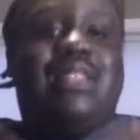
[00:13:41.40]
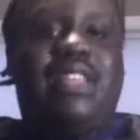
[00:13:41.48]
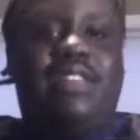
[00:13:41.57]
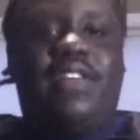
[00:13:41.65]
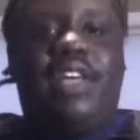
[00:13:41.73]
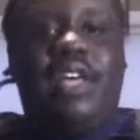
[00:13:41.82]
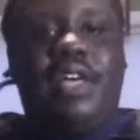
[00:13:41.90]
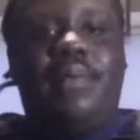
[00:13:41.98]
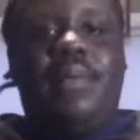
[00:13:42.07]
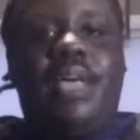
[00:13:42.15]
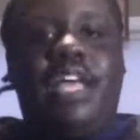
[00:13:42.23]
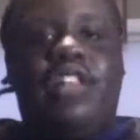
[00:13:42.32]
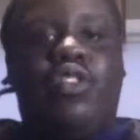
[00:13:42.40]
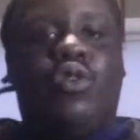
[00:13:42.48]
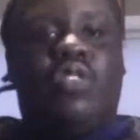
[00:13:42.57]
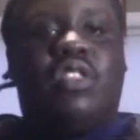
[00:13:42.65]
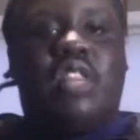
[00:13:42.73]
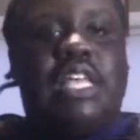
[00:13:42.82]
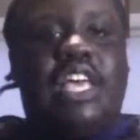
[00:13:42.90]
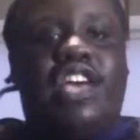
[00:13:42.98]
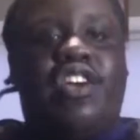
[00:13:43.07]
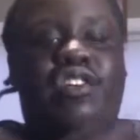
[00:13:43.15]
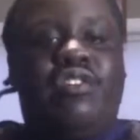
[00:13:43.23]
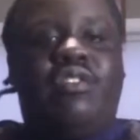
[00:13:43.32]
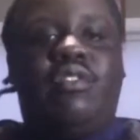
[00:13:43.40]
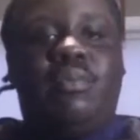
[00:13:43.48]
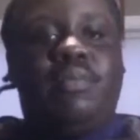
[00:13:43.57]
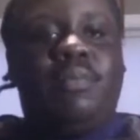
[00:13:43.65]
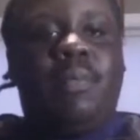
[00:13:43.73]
TV in those years?